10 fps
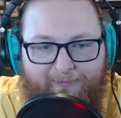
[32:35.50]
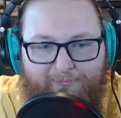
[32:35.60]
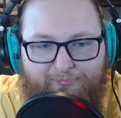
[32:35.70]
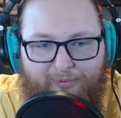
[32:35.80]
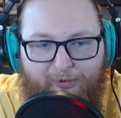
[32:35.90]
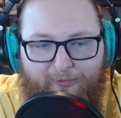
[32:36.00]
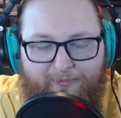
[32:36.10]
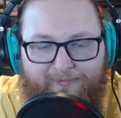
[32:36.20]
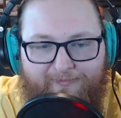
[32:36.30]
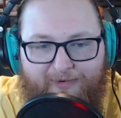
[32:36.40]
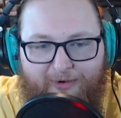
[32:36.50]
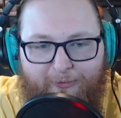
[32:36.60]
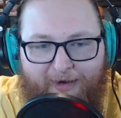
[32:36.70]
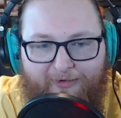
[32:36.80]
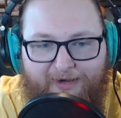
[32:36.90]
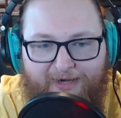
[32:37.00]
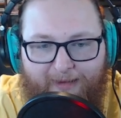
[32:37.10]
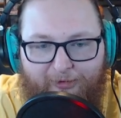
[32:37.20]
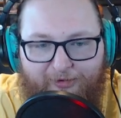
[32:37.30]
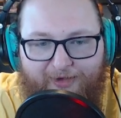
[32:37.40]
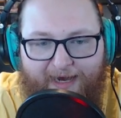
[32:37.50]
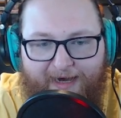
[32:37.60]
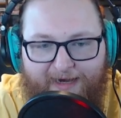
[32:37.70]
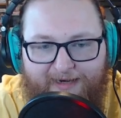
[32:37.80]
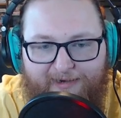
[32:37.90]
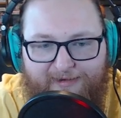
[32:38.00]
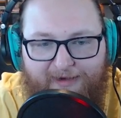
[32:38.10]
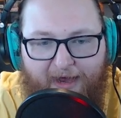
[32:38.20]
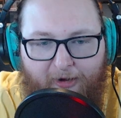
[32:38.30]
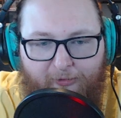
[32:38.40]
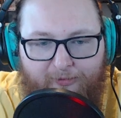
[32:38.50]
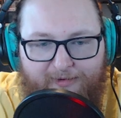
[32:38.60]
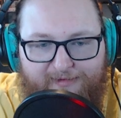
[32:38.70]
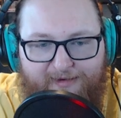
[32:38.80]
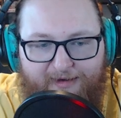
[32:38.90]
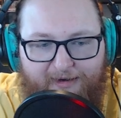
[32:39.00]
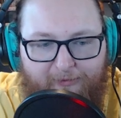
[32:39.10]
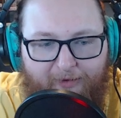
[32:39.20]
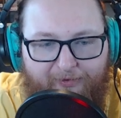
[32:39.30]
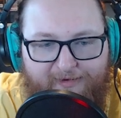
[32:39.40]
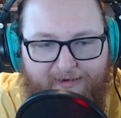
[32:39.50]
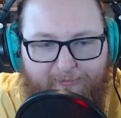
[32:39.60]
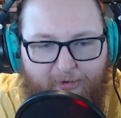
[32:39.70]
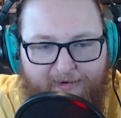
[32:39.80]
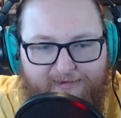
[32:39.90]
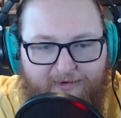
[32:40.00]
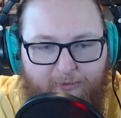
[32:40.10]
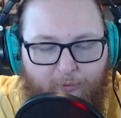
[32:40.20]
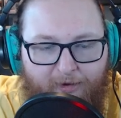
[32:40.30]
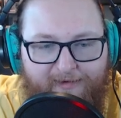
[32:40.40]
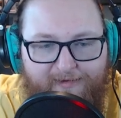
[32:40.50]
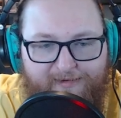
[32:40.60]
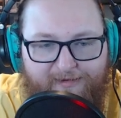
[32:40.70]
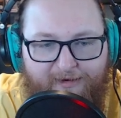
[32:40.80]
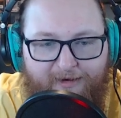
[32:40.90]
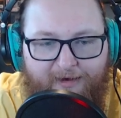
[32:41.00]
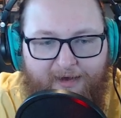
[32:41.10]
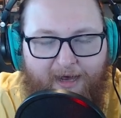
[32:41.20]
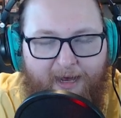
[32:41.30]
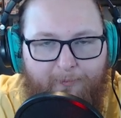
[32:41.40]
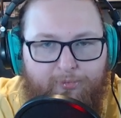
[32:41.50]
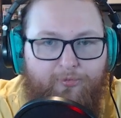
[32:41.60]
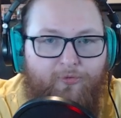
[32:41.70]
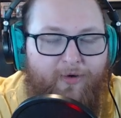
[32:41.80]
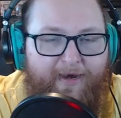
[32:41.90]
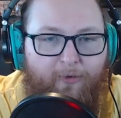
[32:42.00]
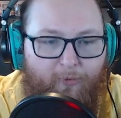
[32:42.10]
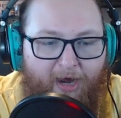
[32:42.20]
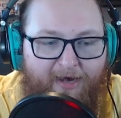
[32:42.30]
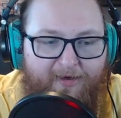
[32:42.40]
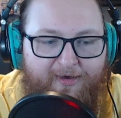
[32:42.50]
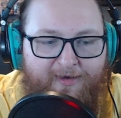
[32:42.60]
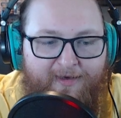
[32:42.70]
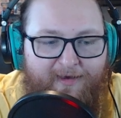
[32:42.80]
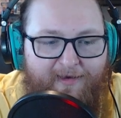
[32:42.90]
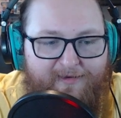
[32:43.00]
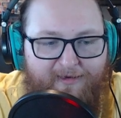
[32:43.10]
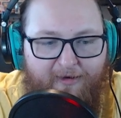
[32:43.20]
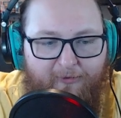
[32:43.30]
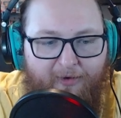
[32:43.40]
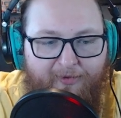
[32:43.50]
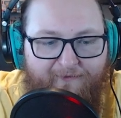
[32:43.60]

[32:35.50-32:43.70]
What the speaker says: Boom. Quickly doubled, and it's now sitting around the same price that it was pre-errata. It's sitting around the